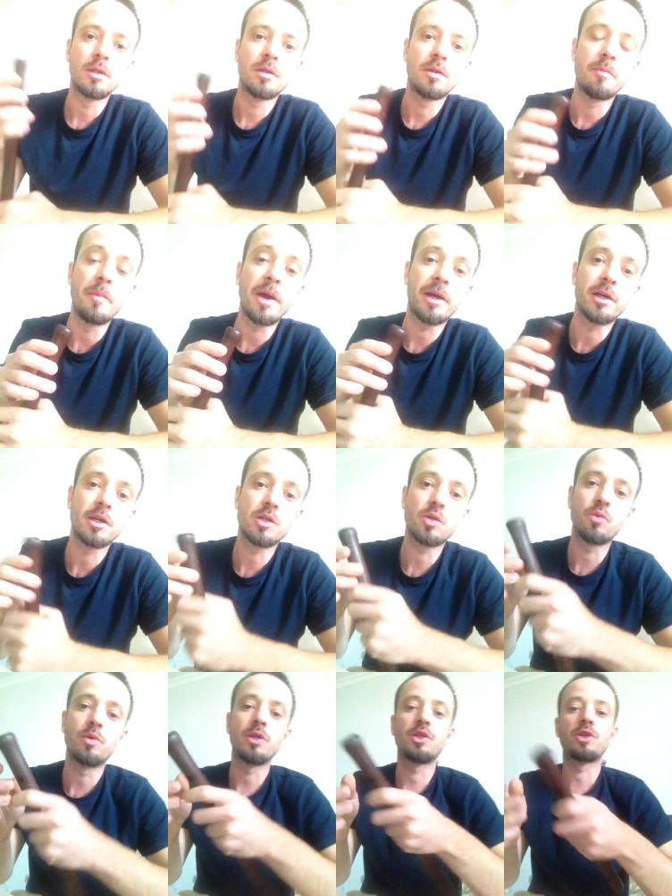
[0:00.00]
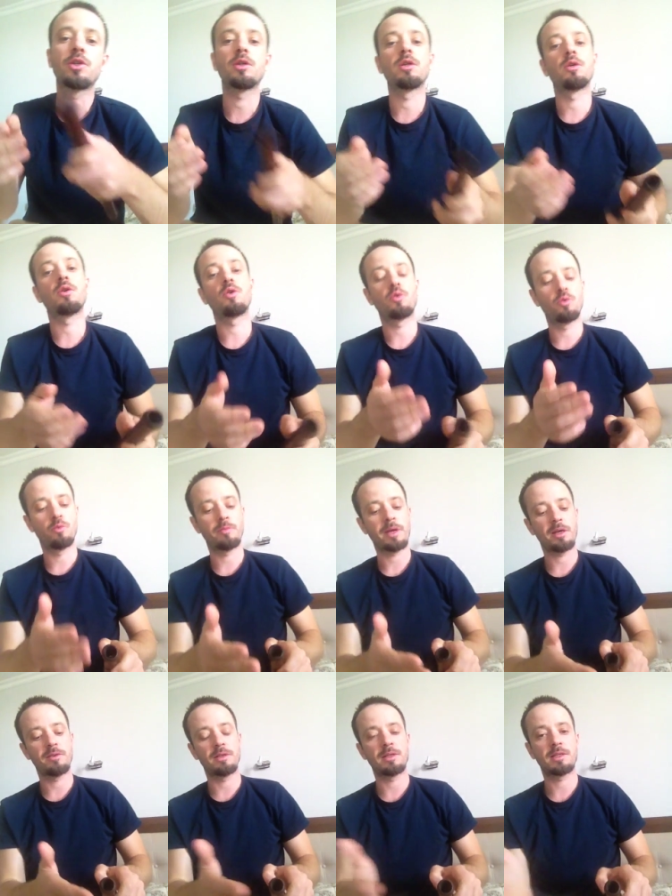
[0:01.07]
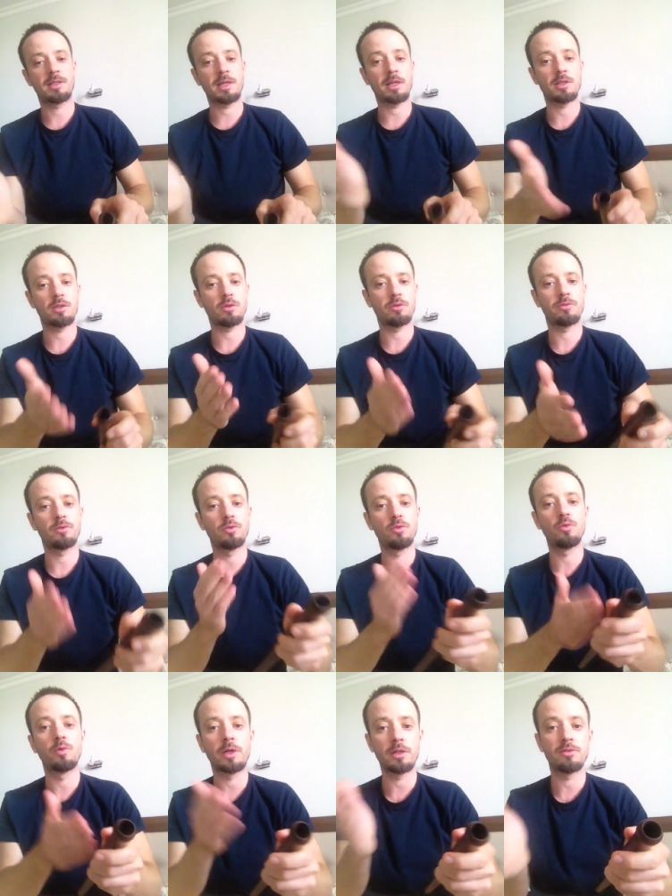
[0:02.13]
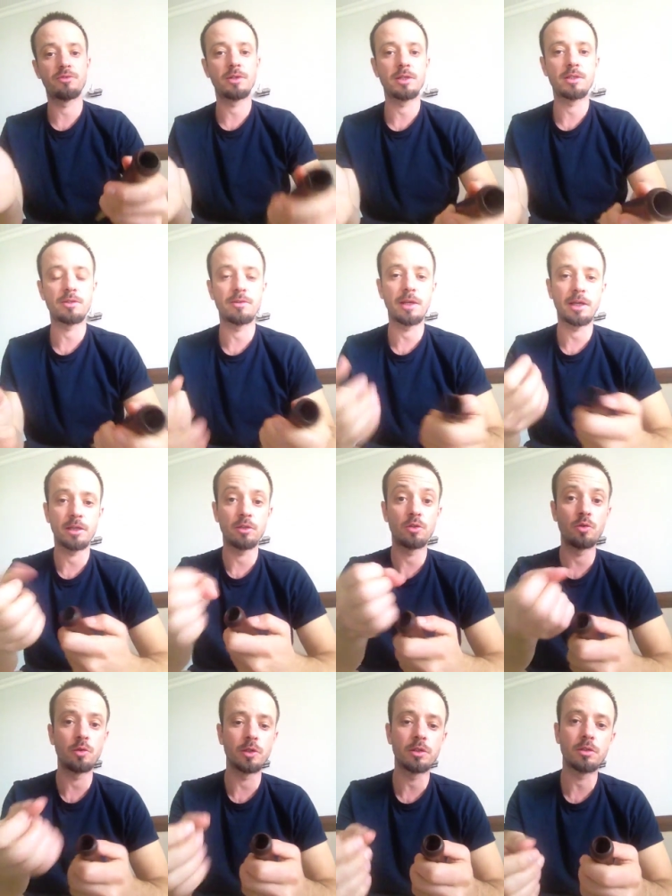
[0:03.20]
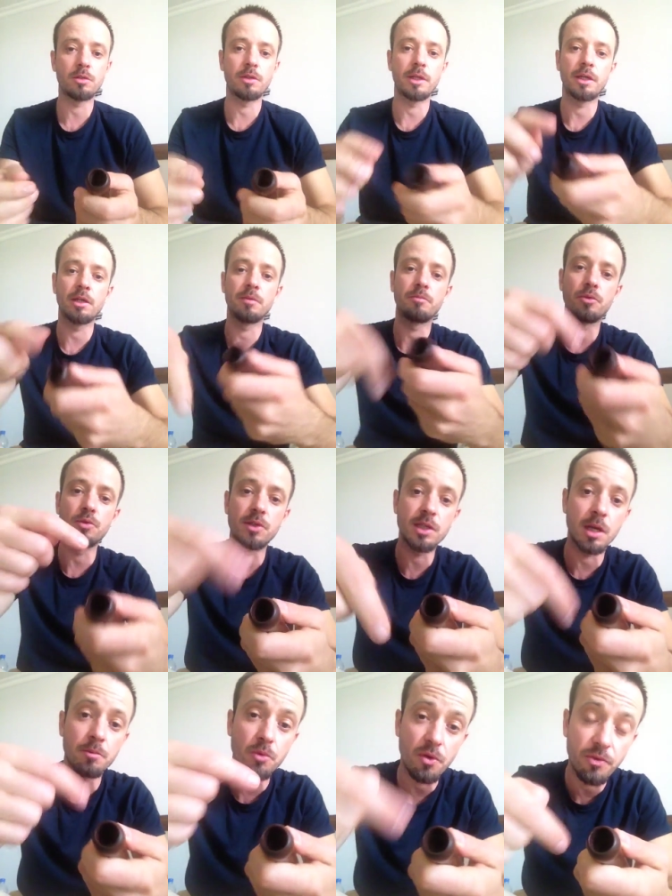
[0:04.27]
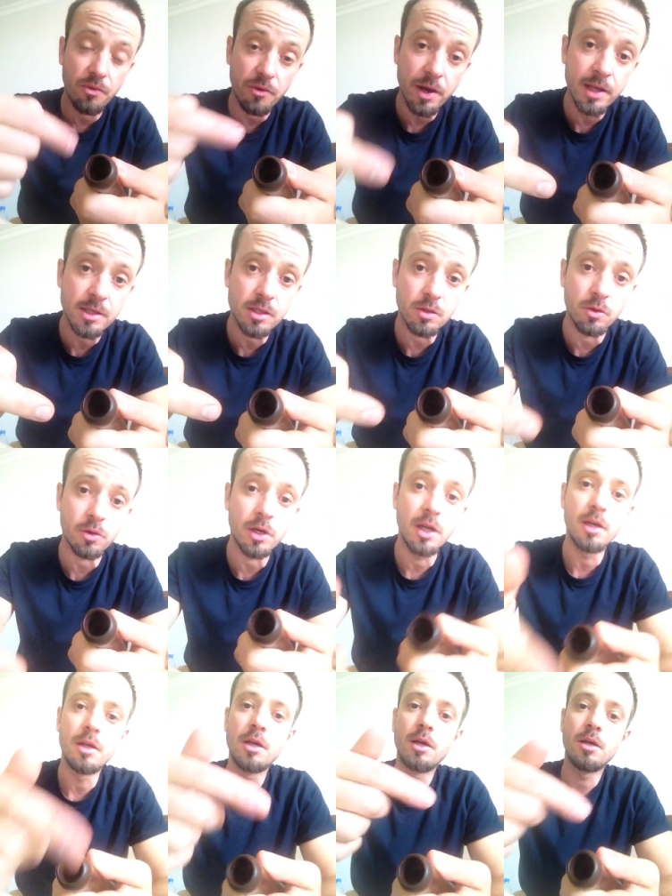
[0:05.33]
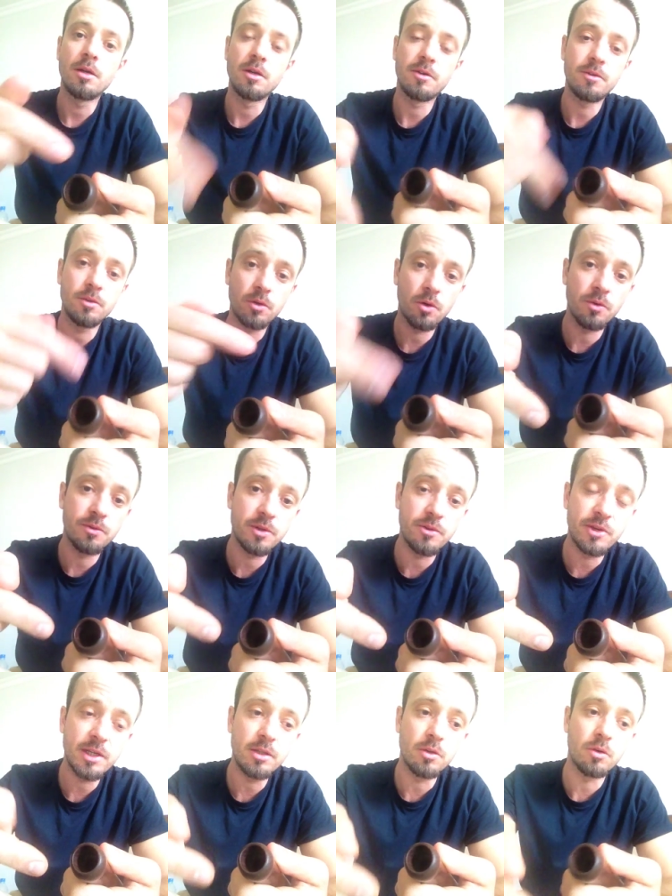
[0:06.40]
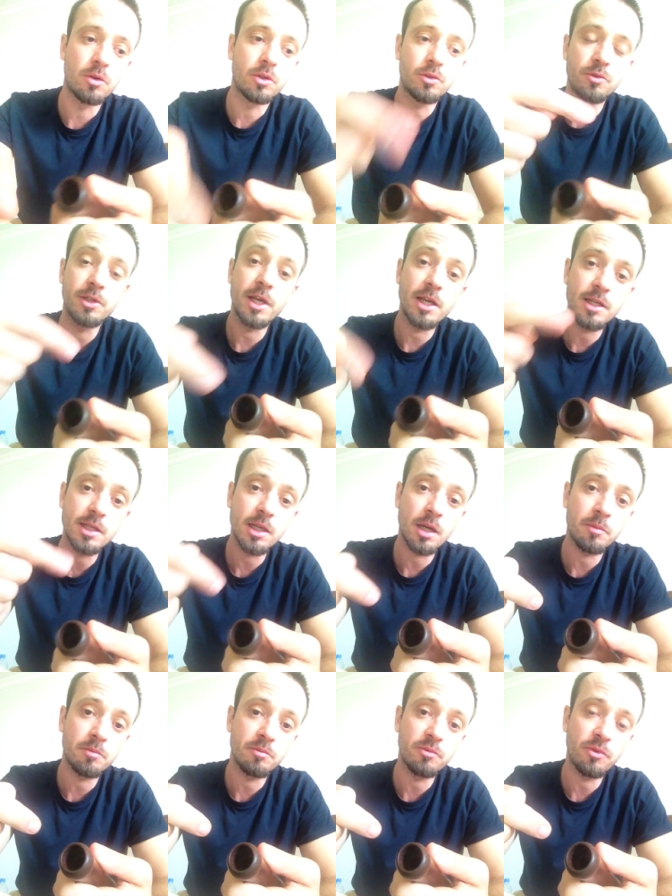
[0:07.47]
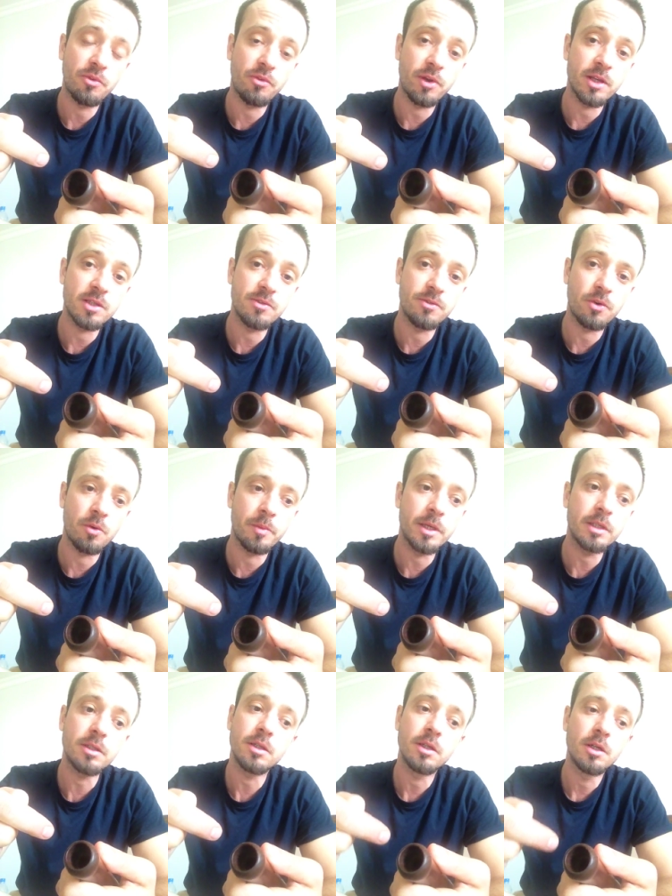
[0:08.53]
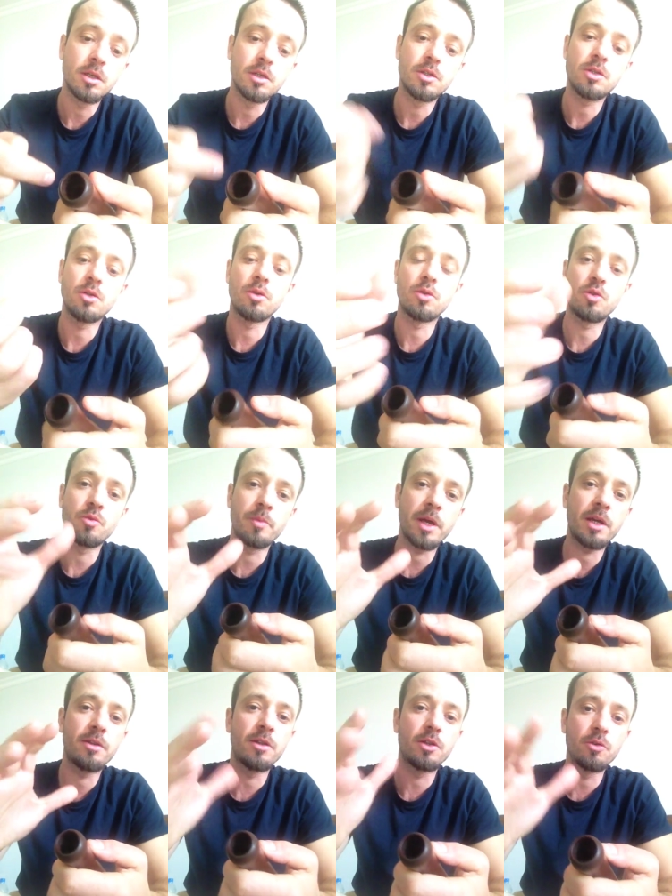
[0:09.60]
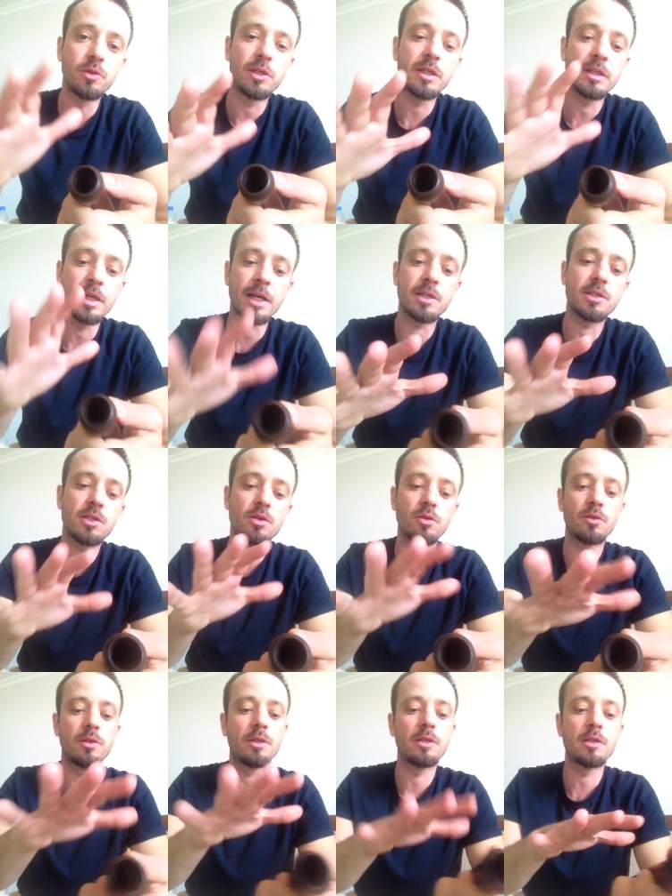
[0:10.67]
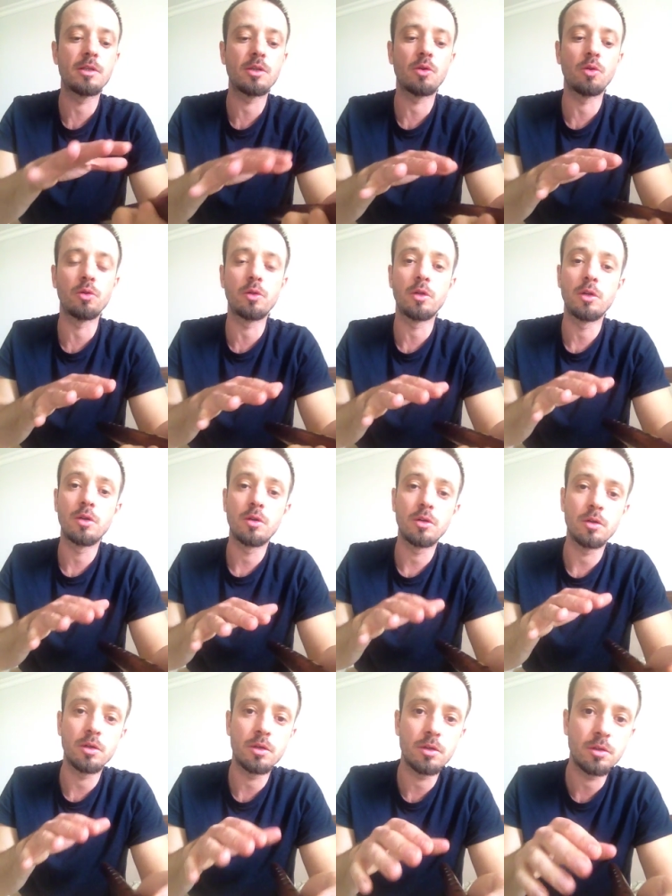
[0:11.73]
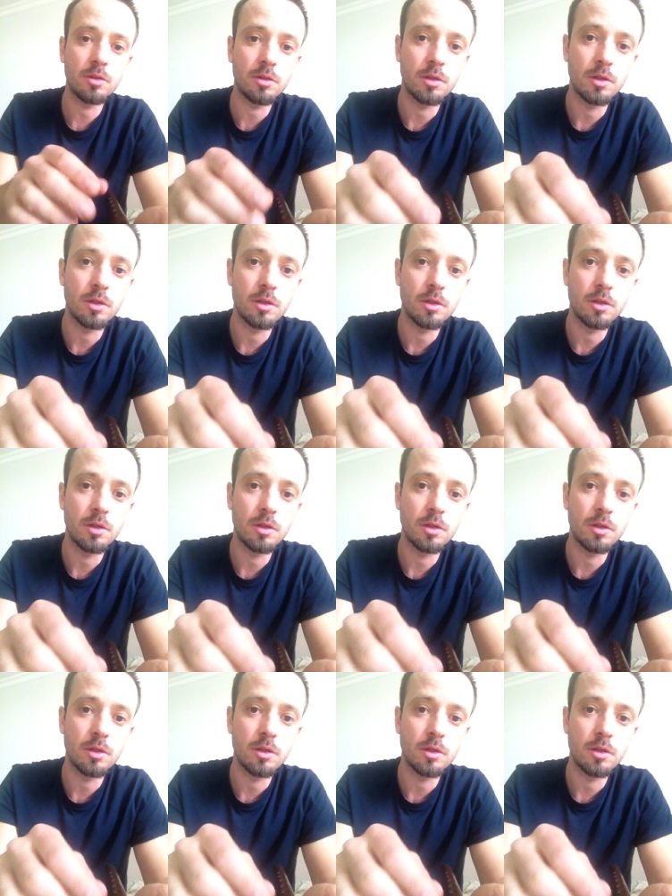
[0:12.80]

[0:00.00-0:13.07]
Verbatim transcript: the makers which uh, who make these sets of duduk and reeds they can do it they can put some more threads or uh, on the reed or to take some threads from it so to make the tuning nice so that it's all uh,